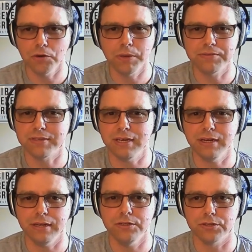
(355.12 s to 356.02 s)
you know, we've
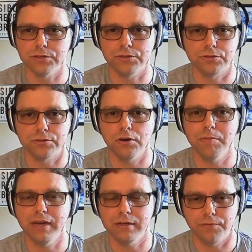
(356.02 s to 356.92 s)
seen it in just
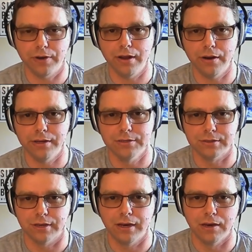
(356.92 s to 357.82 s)
so many different
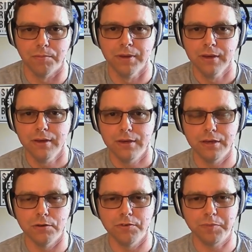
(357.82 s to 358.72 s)
areas. Um,
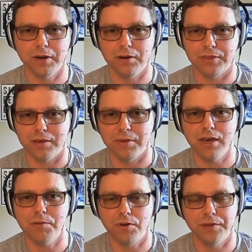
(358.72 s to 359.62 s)
you know, we've partnered with
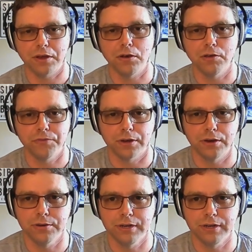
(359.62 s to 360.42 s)
IBM around the Call for